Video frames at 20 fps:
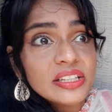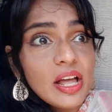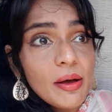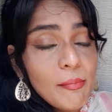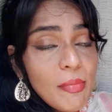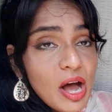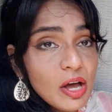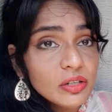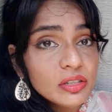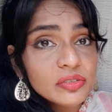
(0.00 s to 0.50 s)
The
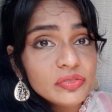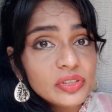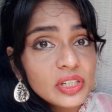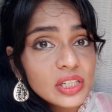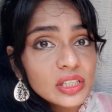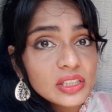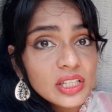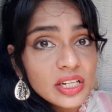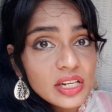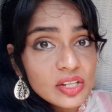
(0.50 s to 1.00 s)
amount of
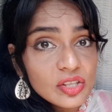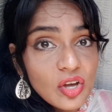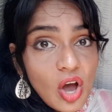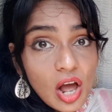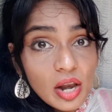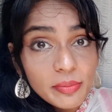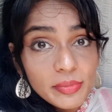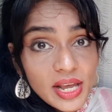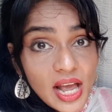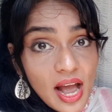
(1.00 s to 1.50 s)
work that has
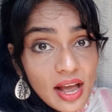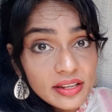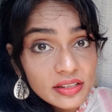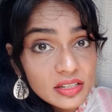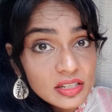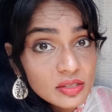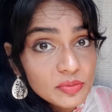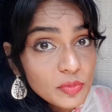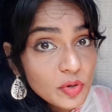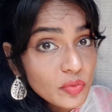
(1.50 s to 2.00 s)
gone
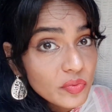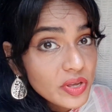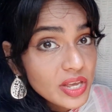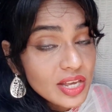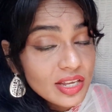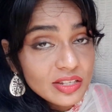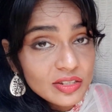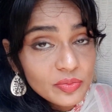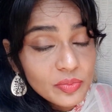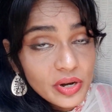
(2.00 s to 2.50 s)
behind this
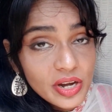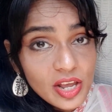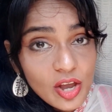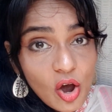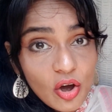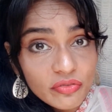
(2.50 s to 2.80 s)
movie is pretty